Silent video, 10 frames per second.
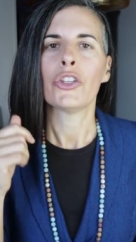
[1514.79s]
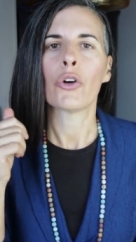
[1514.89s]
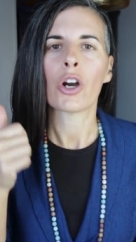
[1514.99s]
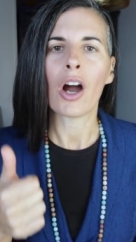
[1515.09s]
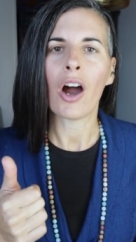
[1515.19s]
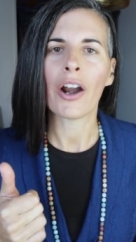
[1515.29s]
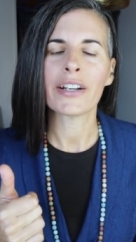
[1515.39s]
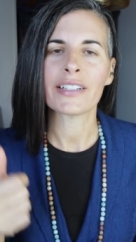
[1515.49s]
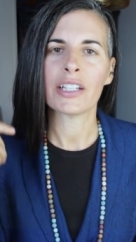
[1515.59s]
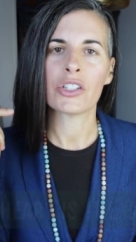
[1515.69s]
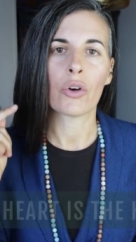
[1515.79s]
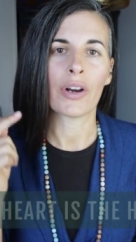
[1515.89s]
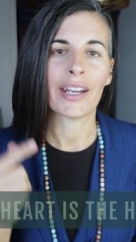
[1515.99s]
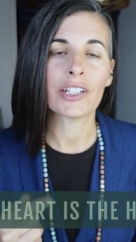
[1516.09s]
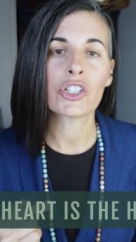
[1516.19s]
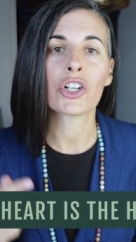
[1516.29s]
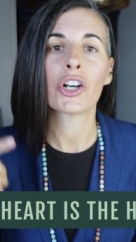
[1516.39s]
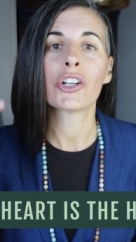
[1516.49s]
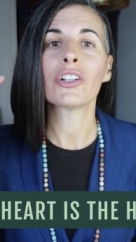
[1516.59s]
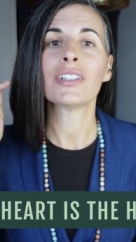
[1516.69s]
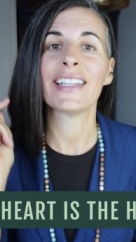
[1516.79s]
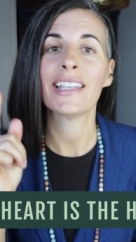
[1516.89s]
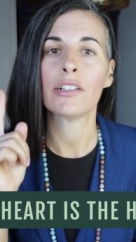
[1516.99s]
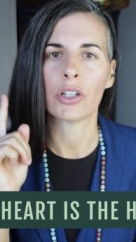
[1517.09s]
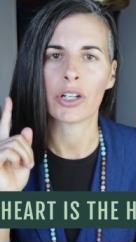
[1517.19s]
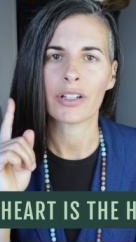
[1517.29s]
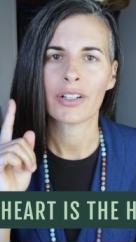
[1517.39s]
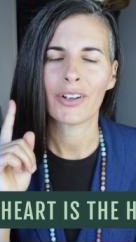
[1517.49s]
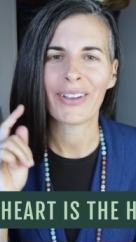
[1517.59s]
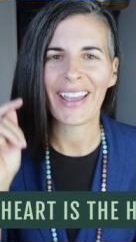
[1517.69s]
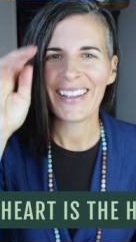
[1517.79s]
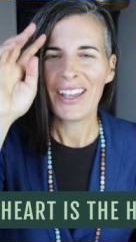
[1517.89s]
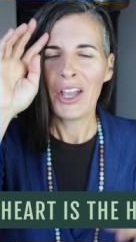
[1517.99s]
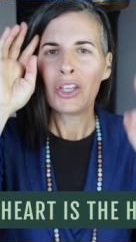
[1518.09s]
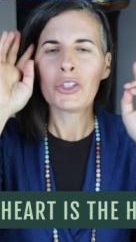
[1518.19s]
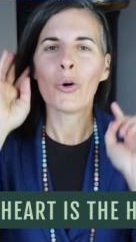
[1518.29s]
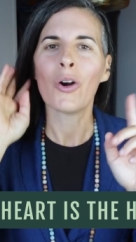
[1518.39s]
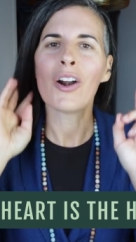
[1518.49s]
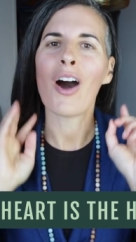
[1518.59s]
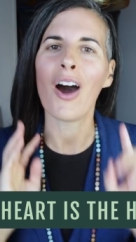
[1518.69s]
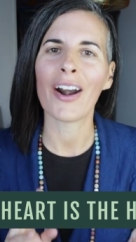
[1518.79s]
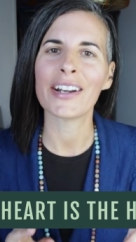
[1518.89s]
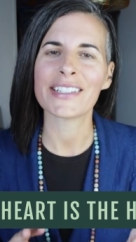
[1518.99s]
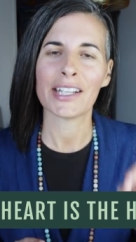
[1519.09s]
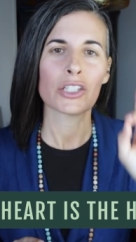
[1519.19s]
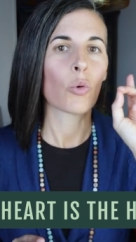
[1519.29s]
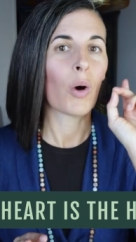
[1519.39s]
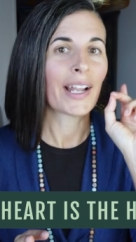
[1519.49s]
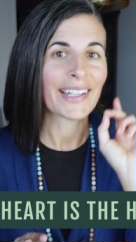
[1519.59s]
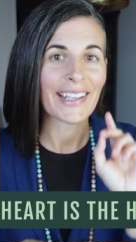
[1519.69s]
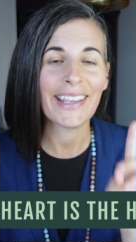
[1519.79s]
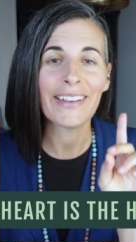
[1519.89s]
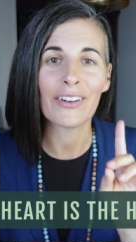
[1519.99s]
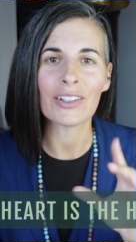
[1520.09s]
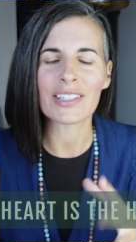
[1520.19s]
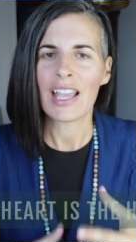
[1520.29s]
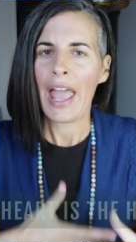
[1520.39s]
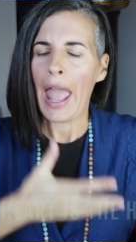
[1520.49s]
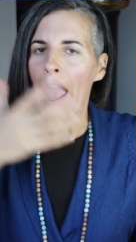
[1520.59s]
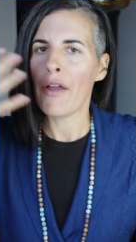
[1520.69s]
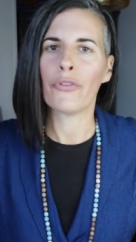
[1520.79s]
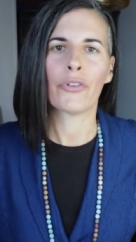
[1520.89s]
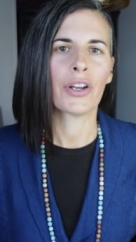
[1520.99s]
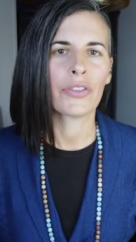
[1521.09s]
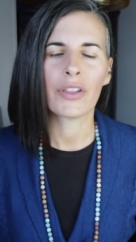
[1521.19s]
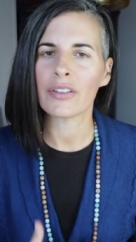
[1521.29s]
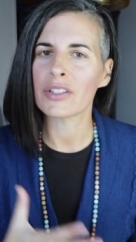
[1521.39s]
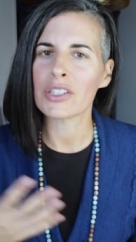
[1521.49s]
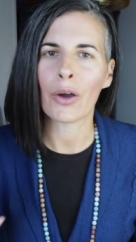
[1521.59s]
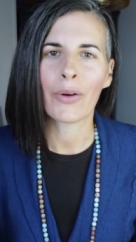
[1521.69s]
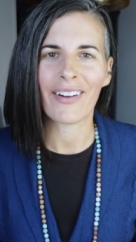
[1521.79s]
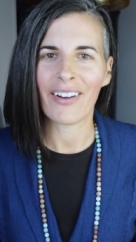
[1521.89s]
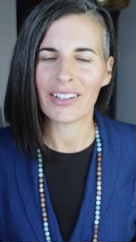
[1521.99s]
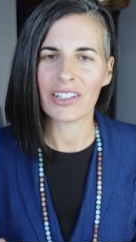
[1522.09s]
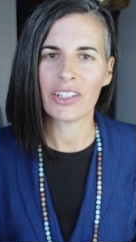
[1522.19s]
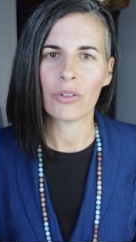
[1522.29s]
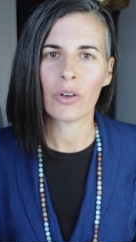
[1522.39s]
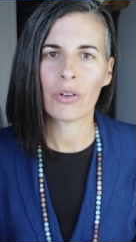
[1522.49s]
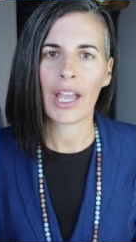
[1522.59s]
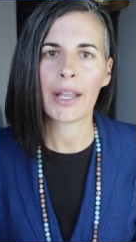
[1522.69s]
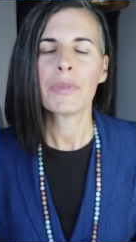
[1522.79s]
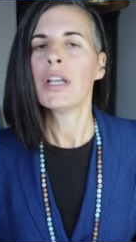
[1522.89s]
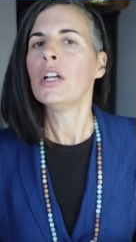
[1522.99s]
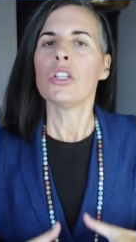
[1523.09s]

Your heart is your internal healer, okay? Your heart is what heals everything that's going on in you, okay?